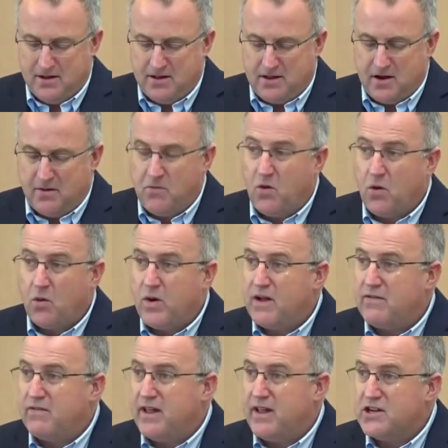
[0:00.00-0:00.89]
There are more
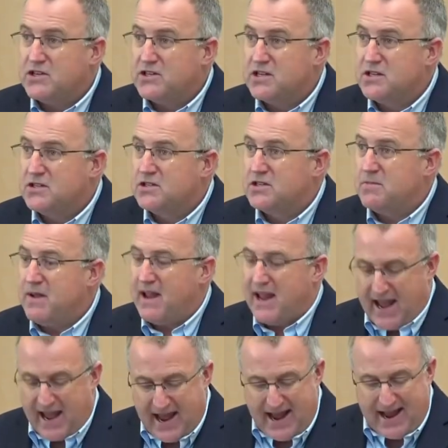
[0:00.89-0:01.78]
revelations to be
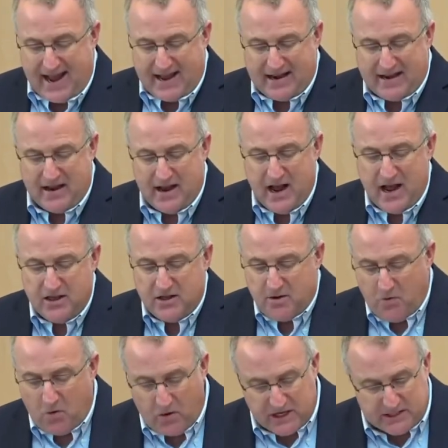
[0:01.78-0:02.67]
had.
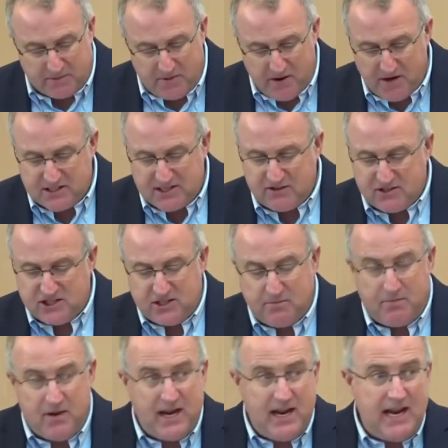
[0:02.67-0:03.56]
There are more experiences
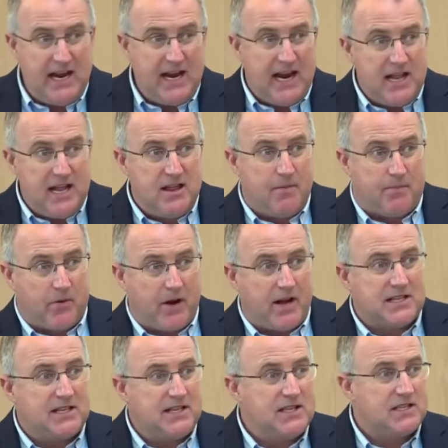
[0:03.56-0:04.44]
of being in the
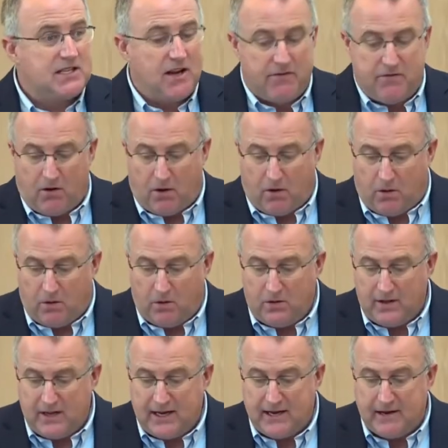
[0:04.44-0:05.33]
presence of the
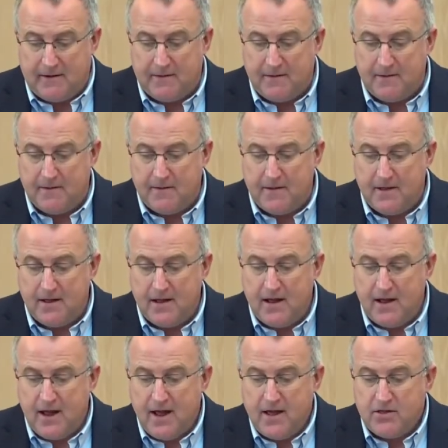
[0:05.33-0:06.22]
Holy.
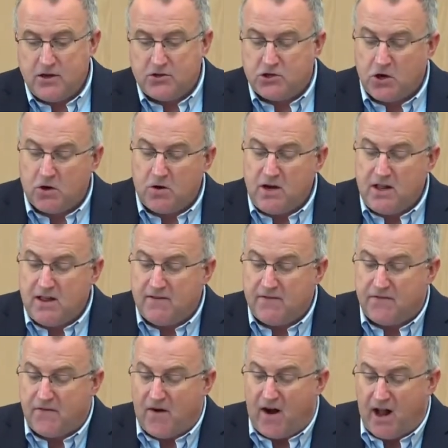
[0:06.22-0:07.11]
The journey
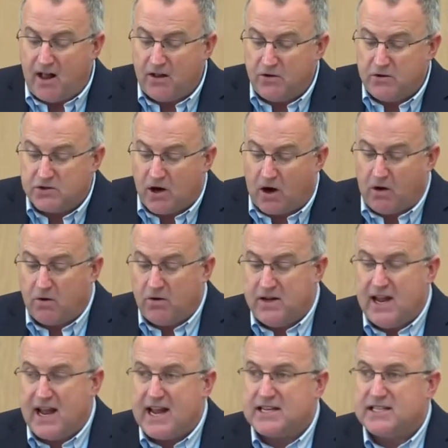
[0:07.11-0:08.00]
that follows our
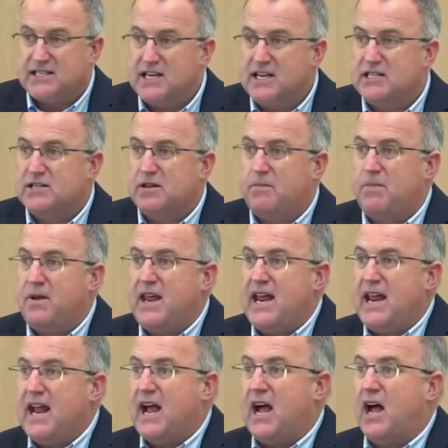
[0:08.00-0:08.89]
yes is to
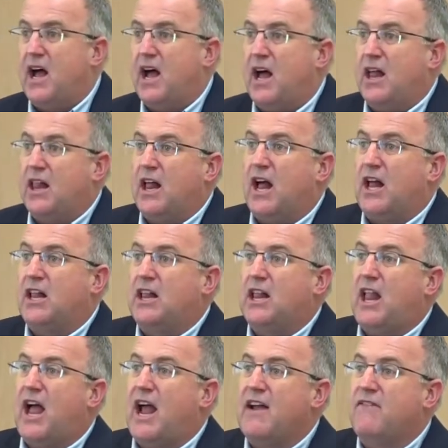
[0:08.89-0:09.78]
be a
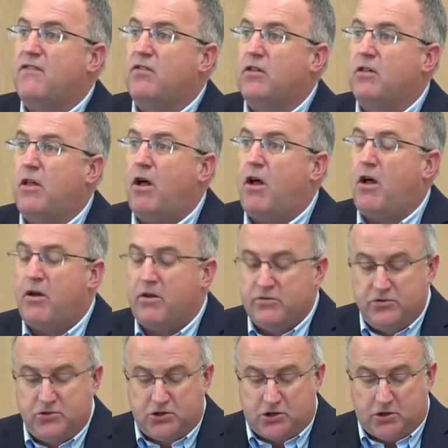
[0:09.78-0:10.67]

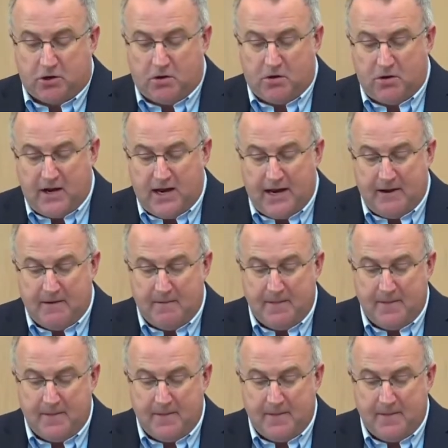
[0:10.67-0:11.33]
lifelong journey.